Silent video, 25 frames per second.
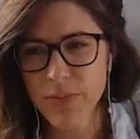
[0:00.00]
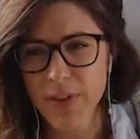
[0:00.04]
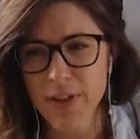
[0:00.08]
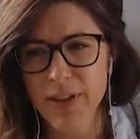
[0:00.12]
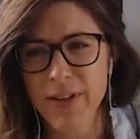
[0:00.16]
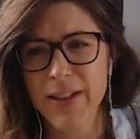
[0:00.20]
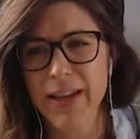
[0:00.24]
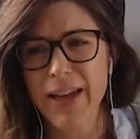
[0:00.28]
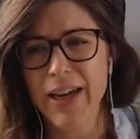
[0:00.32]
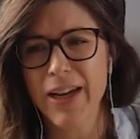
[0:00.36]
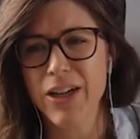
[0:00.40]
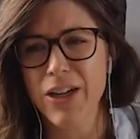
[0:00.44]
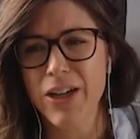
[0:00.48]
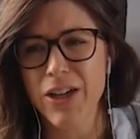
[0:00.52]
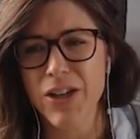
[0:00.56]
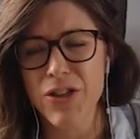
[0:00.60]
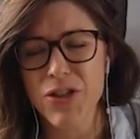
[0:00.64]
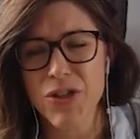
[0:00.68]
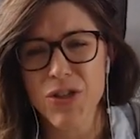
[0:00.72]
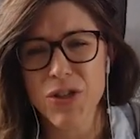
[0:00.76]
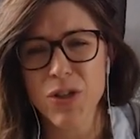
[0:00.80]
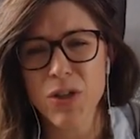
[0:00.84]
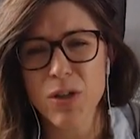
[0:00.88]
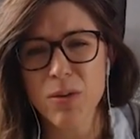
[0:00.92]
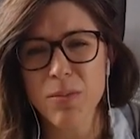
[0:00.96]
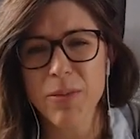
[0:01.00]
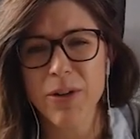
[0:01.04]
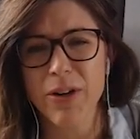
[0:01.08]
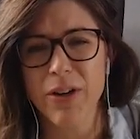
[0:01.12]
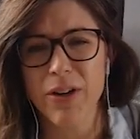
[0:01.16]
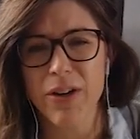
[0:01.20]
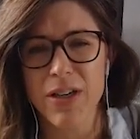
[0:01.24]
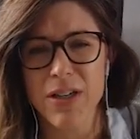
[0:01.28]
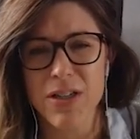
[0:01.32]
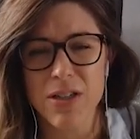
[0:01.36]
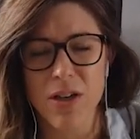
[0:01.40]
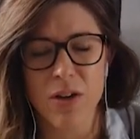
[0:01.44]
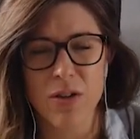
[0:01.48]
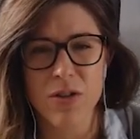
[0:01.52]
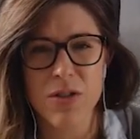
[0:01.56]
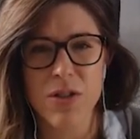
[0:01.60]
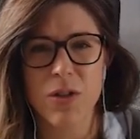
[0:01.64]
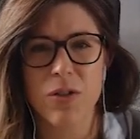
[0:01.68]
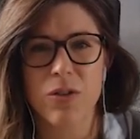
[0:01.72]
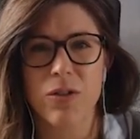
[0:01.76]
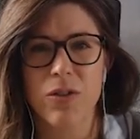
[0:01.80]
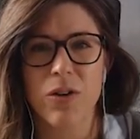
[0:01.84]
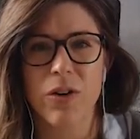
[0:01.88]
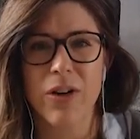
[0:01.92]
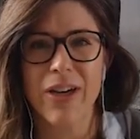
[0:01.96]
the end consumer is
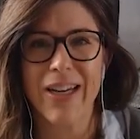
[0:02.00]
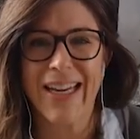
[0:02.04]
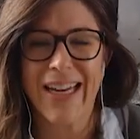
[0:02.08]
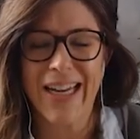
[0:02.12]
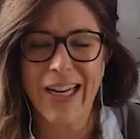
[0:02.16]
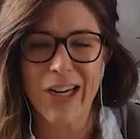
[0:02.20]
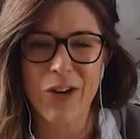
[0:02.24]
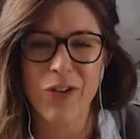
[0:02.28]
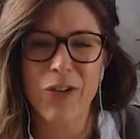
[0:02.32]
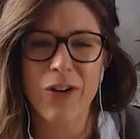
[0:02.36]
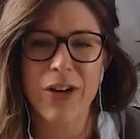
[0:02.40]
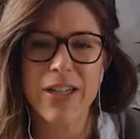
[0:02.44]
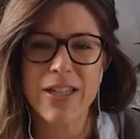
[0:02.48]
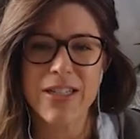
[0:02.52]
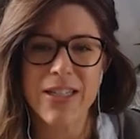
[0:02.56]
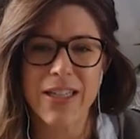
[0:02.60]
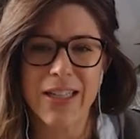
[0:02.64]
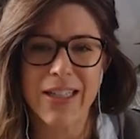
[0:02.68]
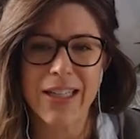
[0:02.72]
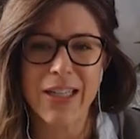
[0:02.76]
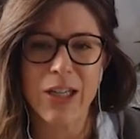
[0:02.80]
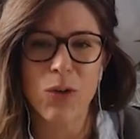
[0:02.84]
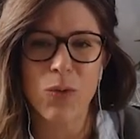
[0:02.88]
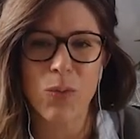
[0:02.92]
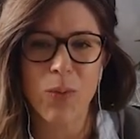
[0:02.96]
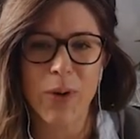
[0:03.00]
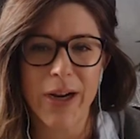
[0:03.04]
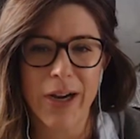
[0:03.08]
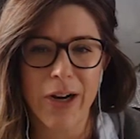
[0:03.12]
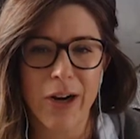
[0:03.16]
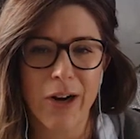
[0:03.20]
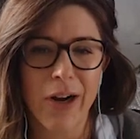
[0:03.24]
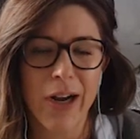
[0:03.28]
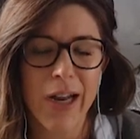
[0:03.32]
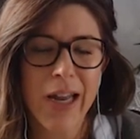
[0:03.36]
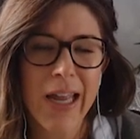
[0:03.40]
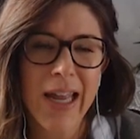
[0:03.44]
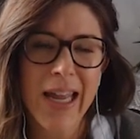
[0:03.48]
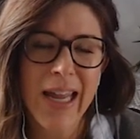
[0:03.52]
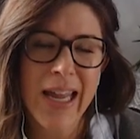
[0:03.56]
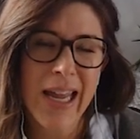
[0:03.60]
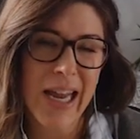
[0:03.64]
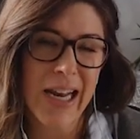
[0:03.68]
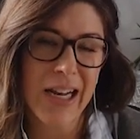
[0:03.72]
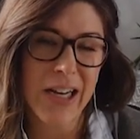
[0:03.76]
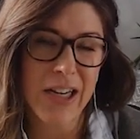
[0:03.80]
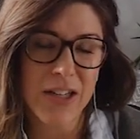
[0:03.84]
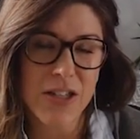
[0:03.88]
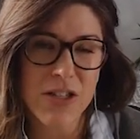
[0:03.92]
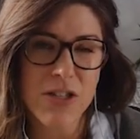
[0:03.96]
also growing increasingly aware
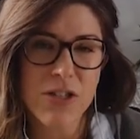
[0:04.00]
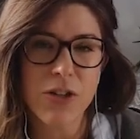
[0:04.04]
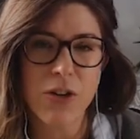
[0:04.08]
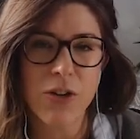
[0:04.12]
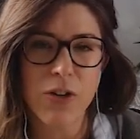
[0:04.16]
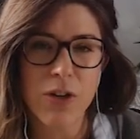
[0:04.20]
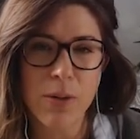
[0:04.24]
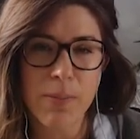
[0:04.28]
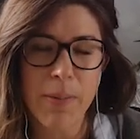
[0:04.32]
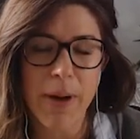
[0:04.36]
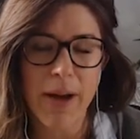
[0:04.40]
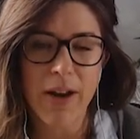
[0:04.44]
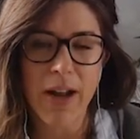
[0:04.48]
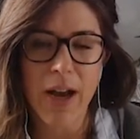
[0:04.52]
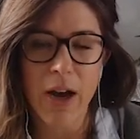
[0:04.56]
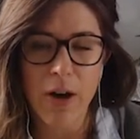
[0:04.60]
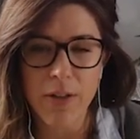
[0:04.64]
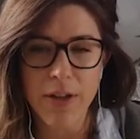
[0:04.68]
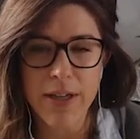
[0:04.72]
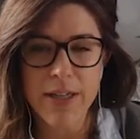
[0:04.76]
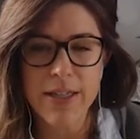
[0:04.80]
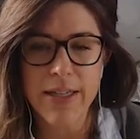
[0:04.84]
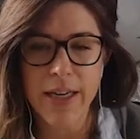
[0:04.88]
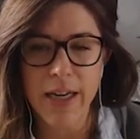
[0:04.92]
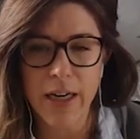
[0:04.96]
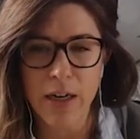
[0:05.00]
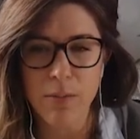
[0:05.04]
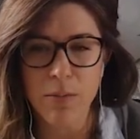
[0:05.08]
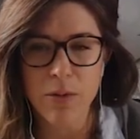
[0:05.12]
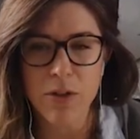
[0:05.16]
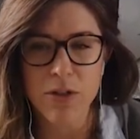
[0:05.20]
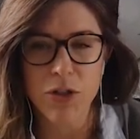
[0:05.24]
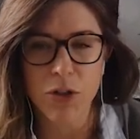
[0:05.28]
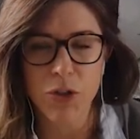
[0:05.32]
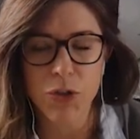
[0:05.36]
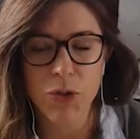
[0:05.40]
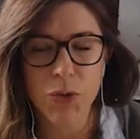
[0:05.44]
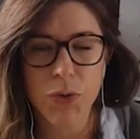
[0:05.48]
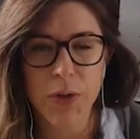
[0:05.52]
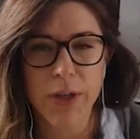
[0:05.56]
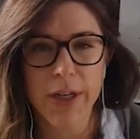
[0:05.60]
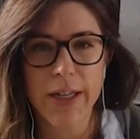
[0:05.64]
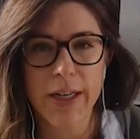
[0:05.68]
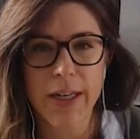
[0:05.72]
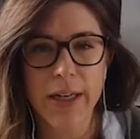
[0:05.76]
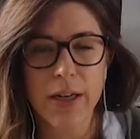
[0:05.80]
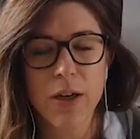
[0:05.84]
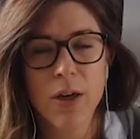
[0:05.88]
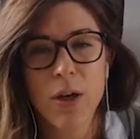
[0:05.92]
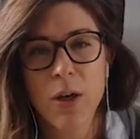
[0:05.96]
and concerned about how these animals are
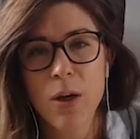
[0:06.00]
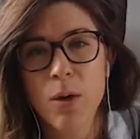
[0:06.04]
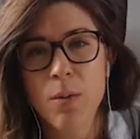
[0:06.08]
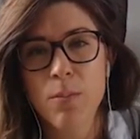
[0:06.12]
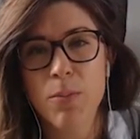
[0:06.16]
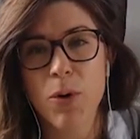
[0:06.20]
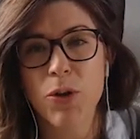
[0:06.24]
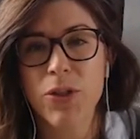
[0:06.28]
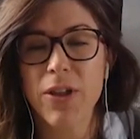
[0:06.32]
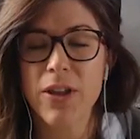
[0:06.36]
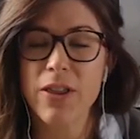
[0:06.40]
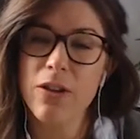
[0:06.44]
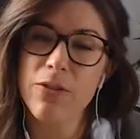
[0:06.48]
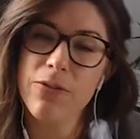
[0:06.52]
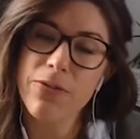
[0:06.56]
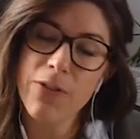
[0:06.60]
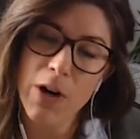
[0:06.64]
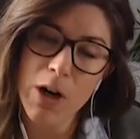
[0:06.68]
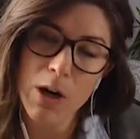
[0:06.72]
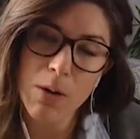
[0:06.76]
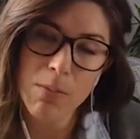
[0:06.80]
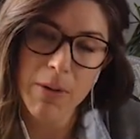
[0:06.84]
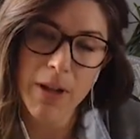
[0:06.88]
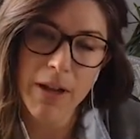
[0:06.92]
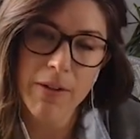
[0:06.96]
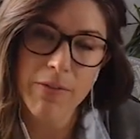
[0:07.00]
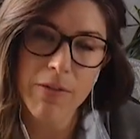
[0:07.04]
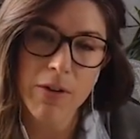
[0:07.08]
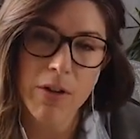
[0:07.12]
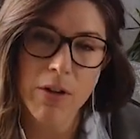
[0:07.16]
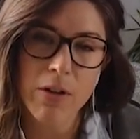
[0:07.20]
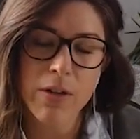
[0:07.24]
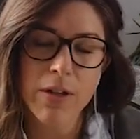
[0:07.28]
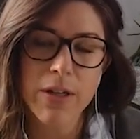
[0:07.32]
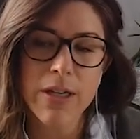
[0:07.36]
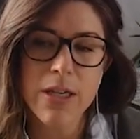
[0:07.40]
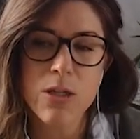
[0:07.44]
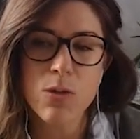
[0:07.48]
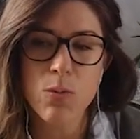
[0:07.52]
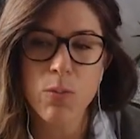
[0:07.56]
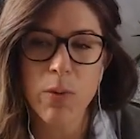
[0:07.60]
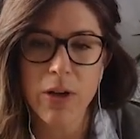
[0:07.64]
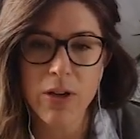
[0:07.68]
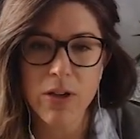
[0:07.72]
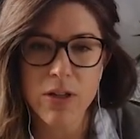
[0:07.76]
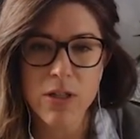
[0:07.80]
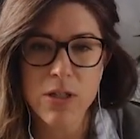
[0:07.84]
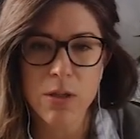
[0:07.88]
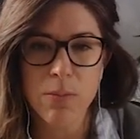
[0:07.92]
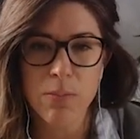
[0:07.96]
treated, both at the farm level as well
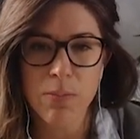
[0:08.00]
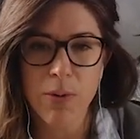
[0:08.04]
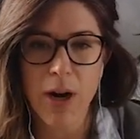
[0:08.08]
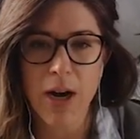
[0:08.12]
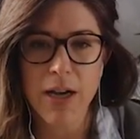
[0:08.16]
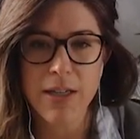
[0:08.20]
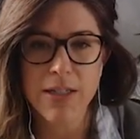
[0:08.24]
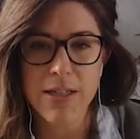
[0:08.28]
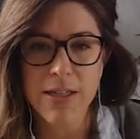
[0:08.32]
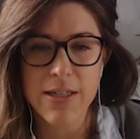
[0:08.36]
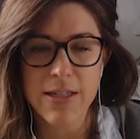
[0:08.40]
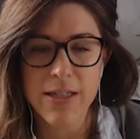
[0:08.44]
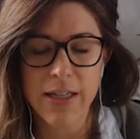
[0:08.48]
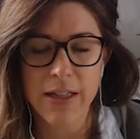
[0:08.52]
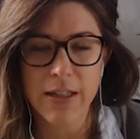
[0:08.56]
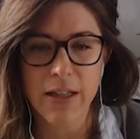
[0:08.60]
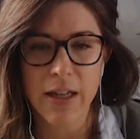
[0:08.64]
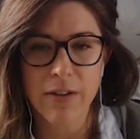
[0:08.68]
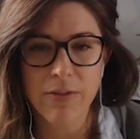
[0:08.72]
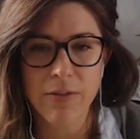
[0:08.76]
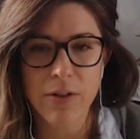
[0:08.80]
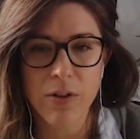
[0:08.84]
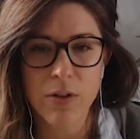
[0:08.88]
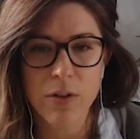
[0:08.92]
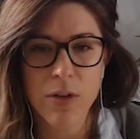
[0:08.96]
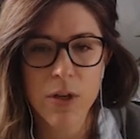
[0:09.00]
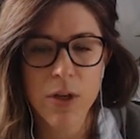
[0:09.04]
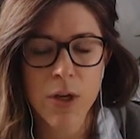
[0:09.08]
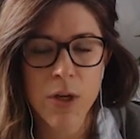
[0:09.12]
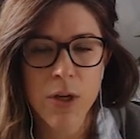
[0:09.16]
as the processing level.